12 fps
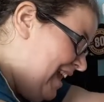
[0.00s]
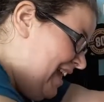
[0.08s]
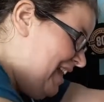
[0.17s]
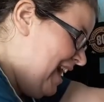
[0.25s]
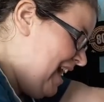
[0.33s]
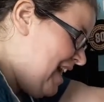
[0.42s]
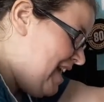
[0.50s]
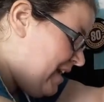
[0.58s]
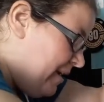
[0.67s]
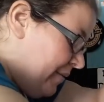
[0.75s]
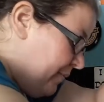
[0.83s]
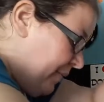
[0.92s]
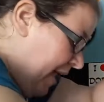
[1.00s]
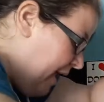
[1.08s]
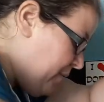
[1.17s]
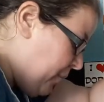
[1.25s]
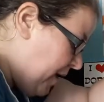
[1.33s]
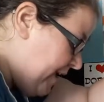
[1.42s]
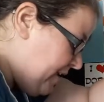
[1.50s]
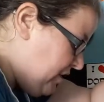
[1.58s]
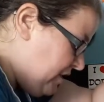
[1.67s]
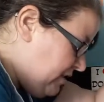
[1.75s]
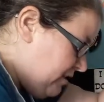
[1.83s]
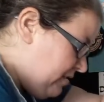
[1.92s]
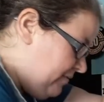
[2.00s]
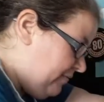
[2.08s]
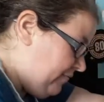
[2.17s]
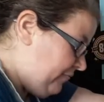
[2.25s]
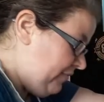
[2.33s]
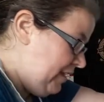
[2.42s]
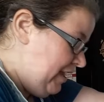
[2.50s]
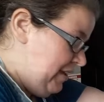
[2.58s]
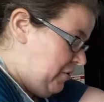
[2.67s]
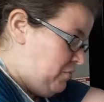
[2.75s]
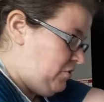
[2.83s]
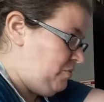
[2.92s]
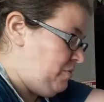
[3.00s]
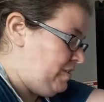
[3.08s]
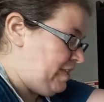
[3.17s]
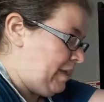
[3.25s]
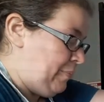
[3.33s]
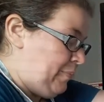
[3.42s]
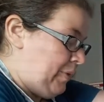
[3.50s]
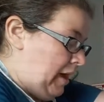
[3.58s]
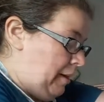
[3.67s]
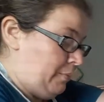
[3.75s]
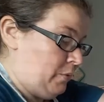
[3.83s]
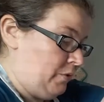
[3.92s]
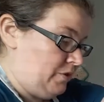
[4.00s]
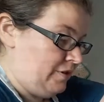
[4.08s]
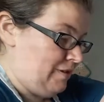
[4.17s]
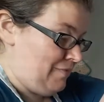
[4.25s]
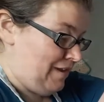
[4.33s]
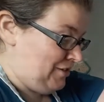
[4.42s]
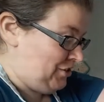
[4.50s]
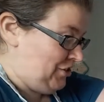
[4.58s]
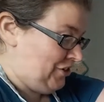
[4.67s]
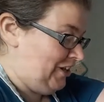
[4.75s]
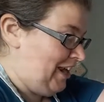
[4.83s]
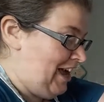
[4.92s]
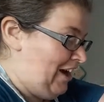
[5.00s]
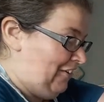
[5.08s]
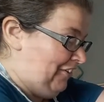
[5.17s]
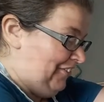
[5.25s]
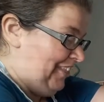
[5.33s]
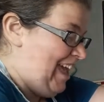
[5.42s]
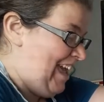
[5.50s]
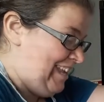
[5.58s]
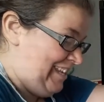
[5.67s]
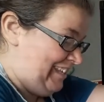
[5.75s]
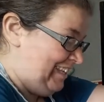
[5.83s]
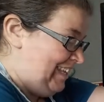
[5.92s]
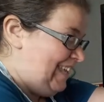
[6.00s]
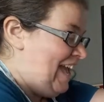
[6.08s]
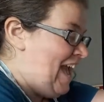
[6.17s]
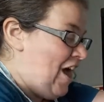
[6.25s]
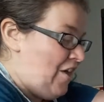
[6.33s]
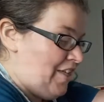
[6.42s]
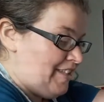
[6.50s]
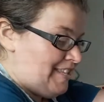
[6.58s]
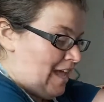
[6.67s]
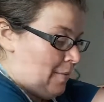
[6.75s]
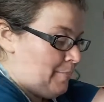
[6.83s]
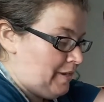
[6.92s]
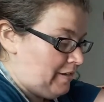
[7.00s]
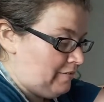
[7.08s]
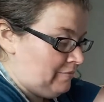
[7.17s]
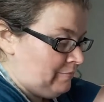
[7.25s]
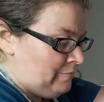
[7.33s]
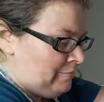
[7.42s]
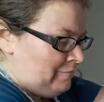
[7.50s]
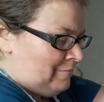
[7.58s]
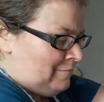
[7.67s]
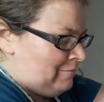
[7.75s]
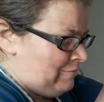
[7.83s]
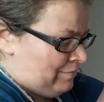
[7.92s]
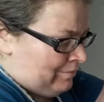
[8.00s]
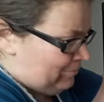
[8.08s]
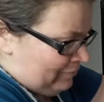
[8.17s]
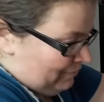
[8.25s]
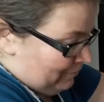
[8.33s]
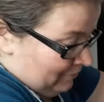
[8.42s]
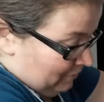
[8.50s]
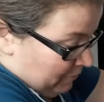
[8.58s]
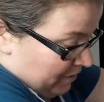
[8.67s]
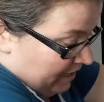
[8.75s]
Not in a bad way, just it almost smells like popcorn, and I'm not sure how that's happening. But